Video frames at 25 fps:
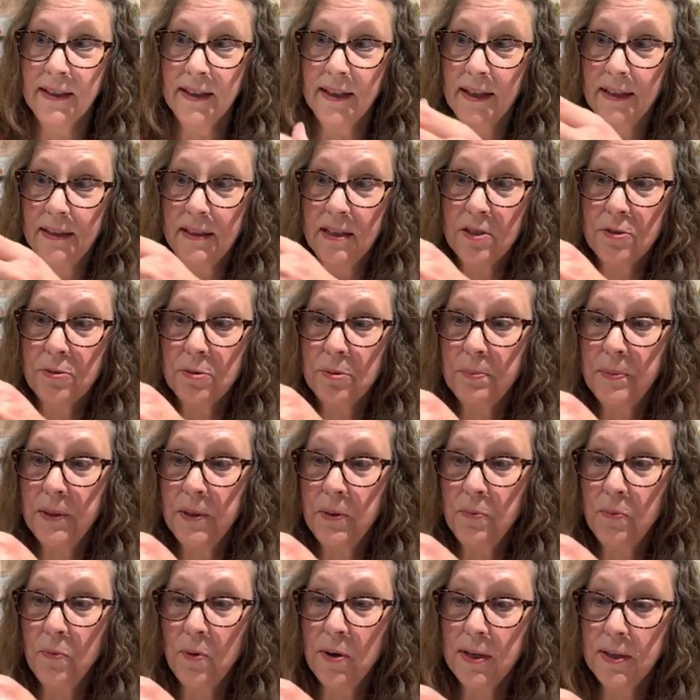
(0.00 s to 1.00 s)
And this will be
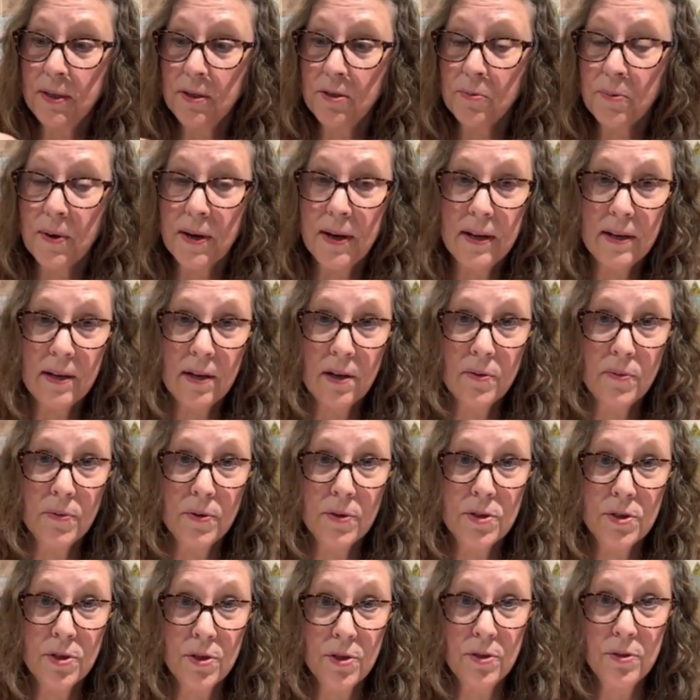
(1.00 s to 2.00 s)
one thread over
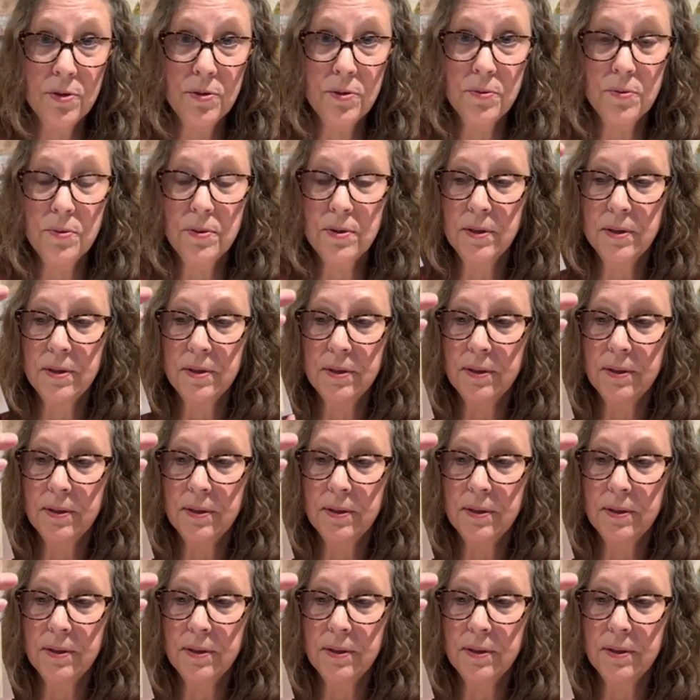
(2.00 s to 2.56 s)
two,